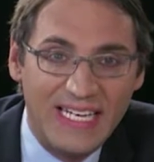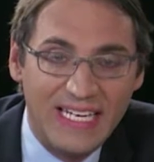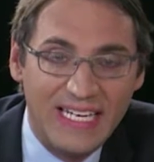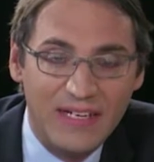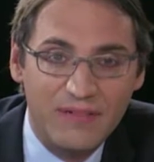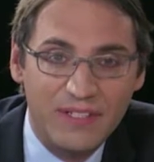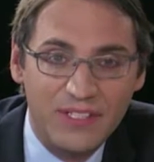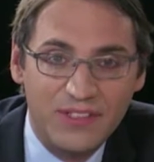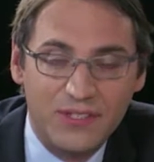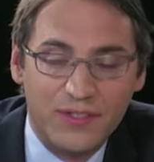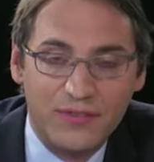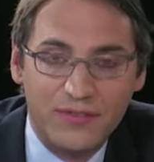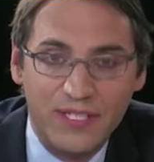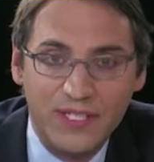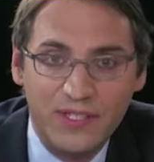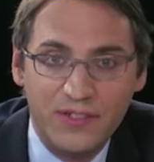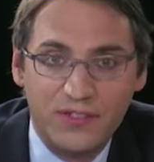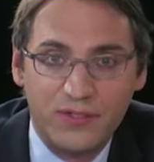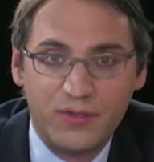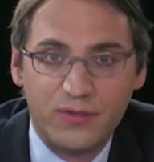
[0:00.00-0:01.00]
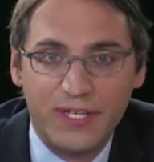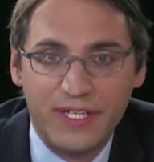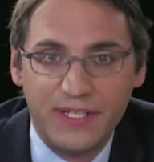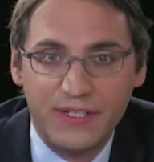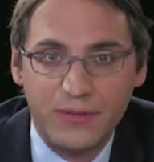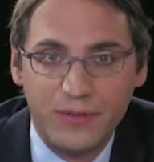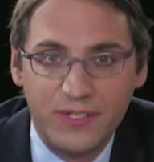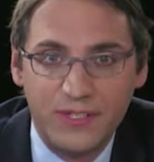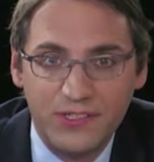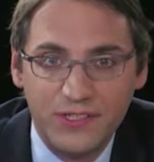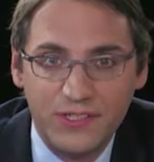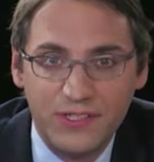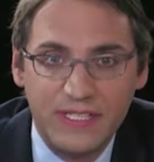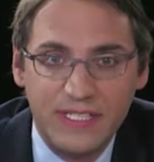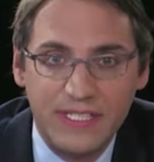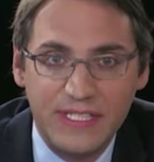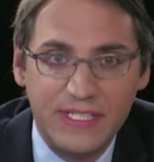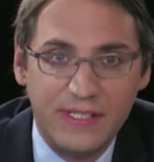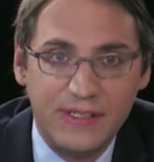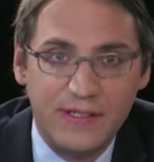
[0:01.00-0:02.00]
levels of idiosyncratic risk
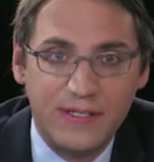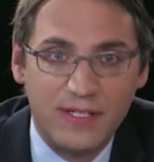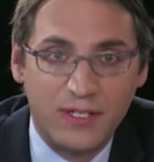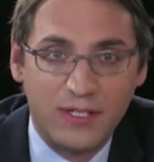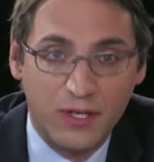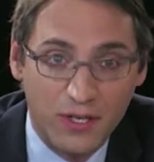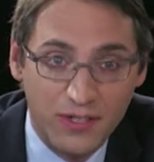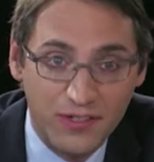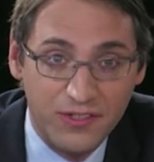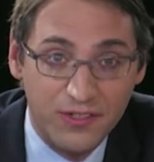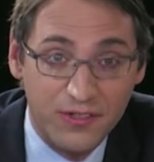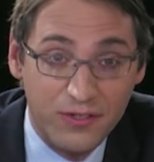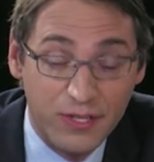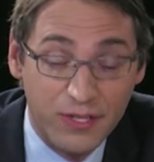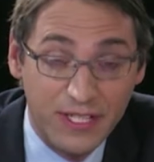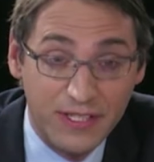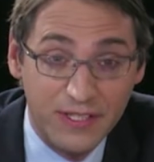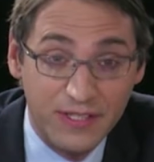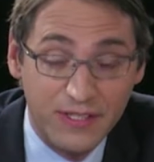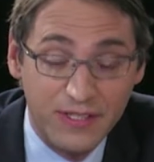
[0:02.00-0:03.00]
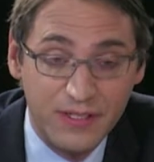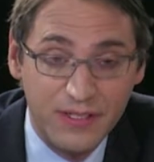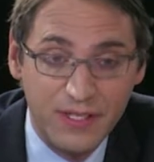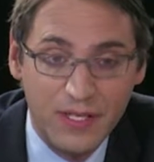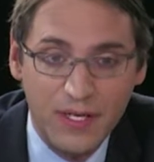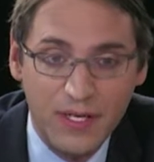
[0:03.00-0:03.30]
in the concentrated